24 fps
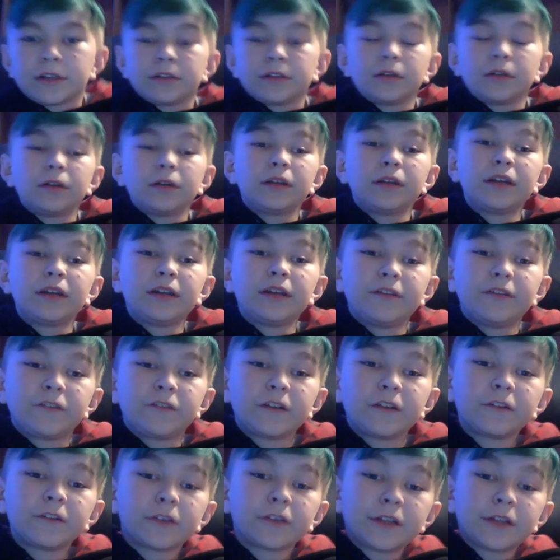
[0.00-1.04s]
if Hillary
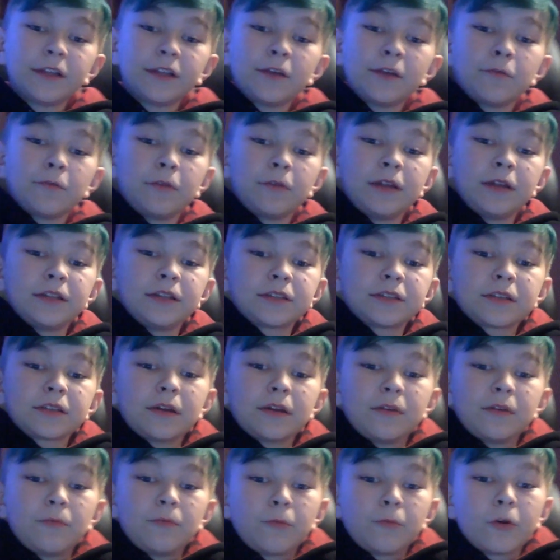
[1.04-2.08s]
Clinton wins,
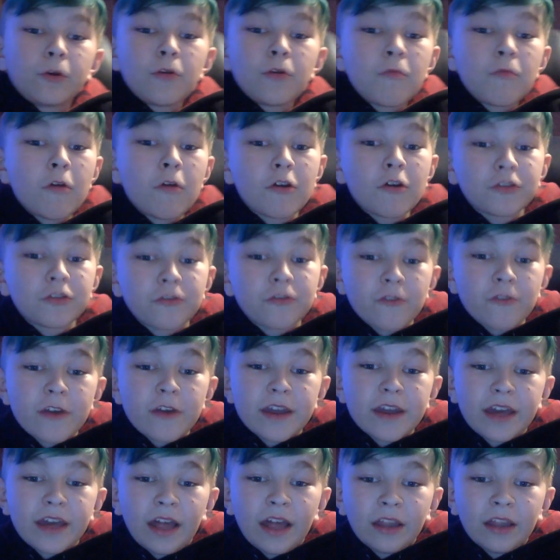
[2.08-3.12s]
World War III,
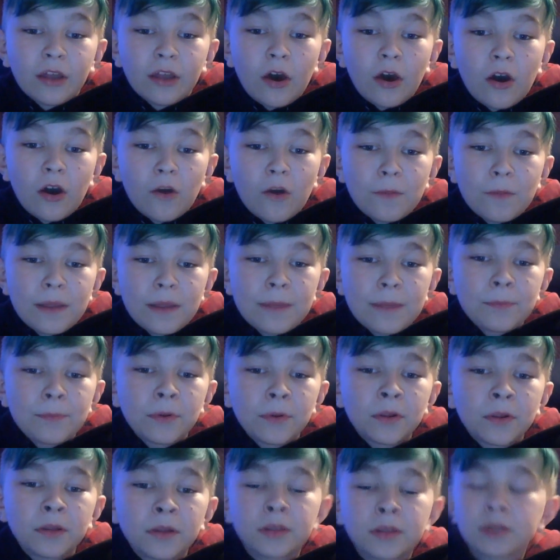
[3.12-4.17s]
hello people,
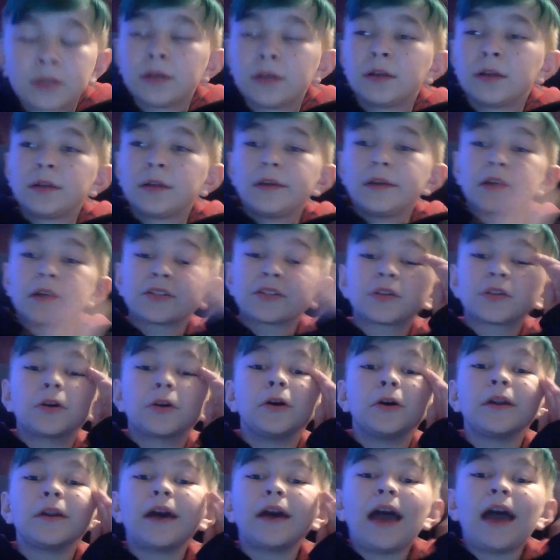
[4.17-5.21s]
it's gonna
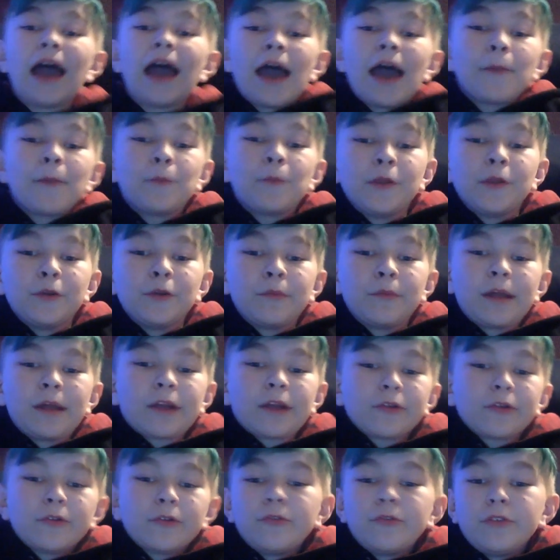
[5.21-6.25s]
happen no matter who
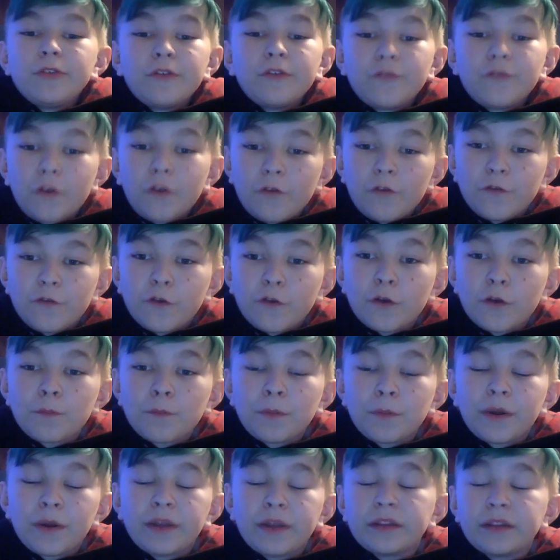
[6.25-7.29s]
you vote for. But
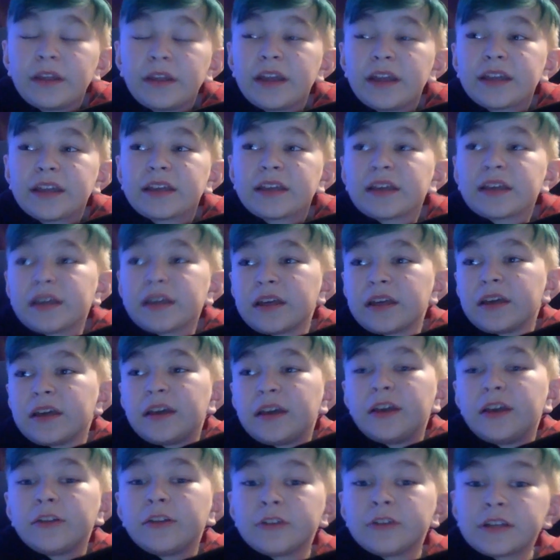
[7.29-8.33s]
like,
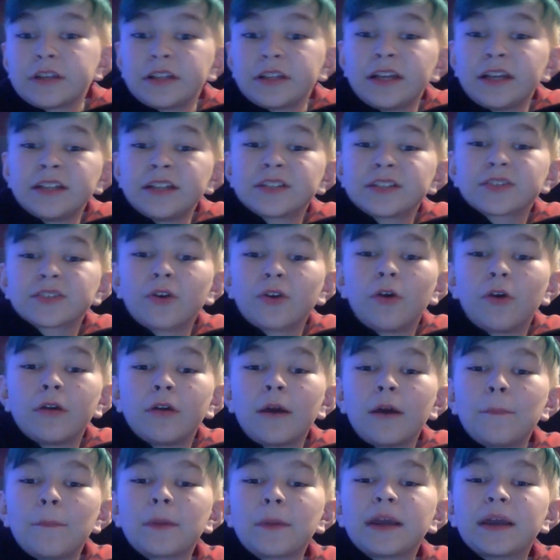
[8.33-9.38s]
Hillary Clinton's going up
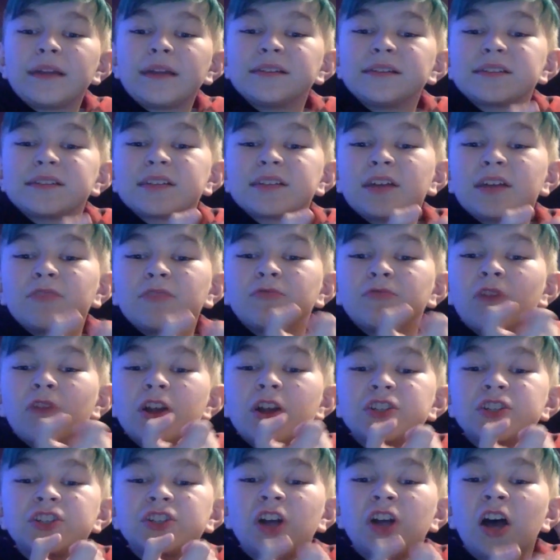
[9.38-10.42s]
against
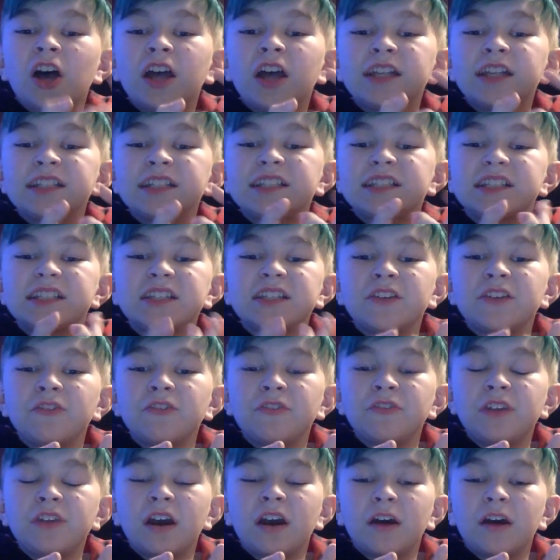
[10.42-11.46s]
Russia and
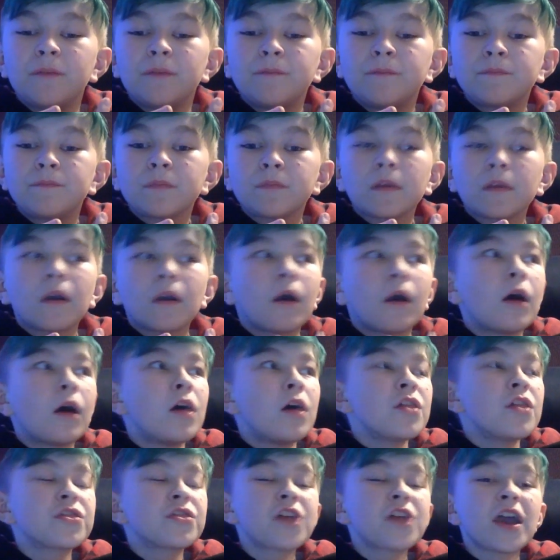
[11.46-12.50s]
Syria.
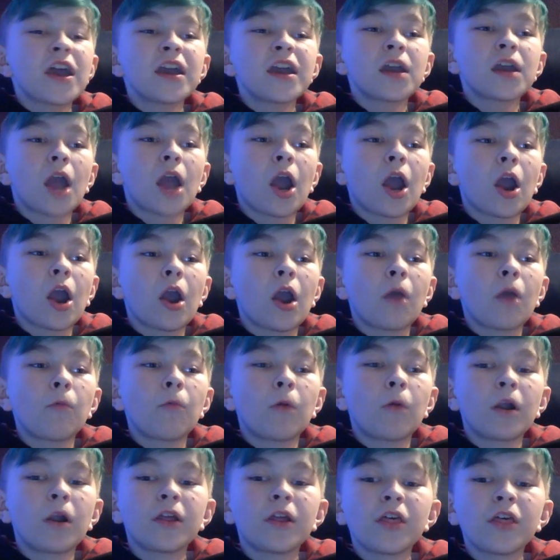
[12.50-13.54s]
They are one
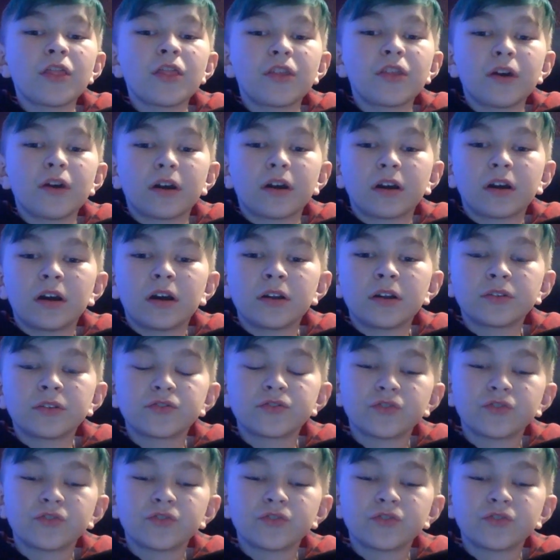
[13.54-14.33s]
of the countries